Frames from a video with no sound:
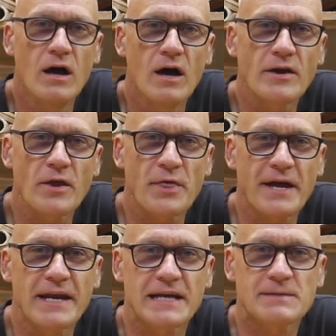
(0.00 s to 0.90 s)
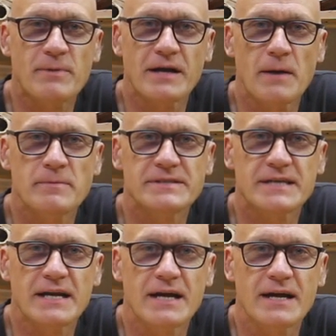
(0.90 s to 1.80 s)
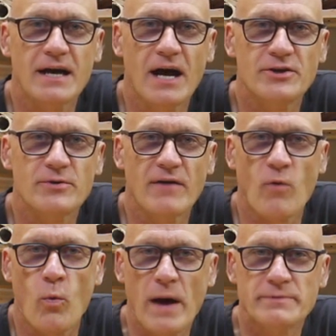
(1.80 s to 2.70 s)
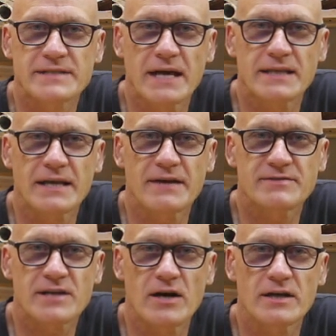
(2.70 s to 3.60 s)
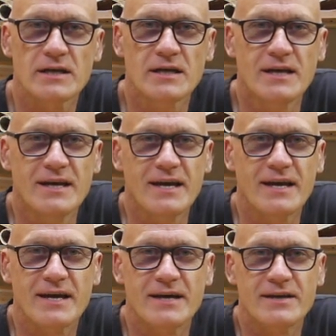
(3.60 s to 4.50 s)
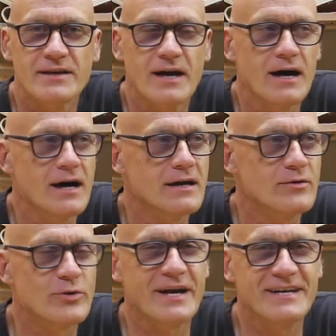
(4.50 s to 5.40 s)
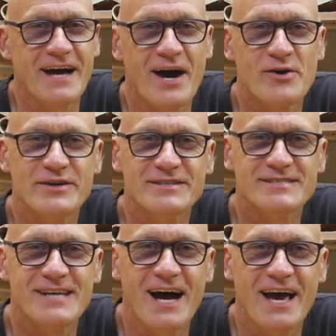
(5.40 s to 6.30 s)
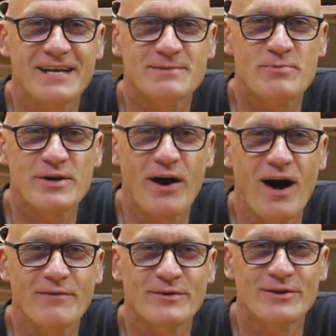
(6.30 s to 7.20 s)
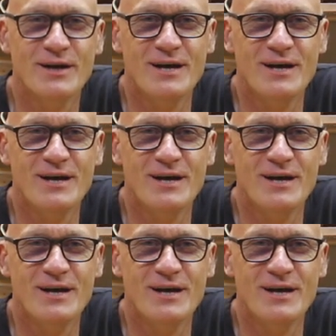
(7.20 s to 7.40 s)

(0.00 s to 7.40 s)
Another thing I'd like to bring up is that I do have a website that I've started, and right now it's pretty awful,